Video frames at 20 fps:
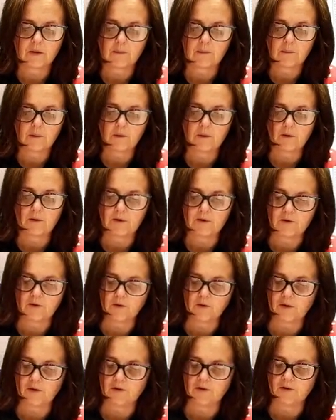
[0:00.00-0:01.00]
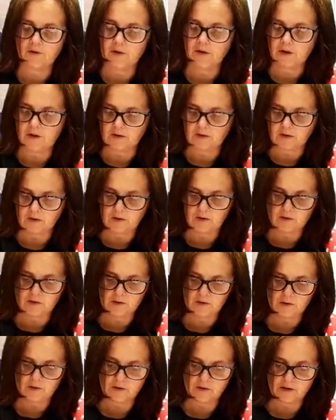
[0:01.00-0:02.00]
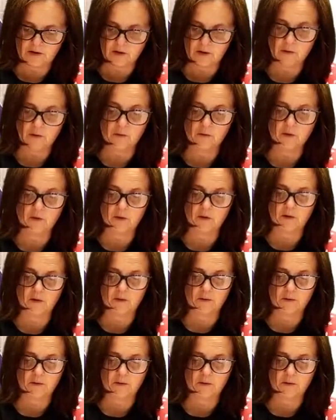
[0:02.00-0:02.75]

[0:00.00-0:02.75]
pokey tool if you need to. So I don't think that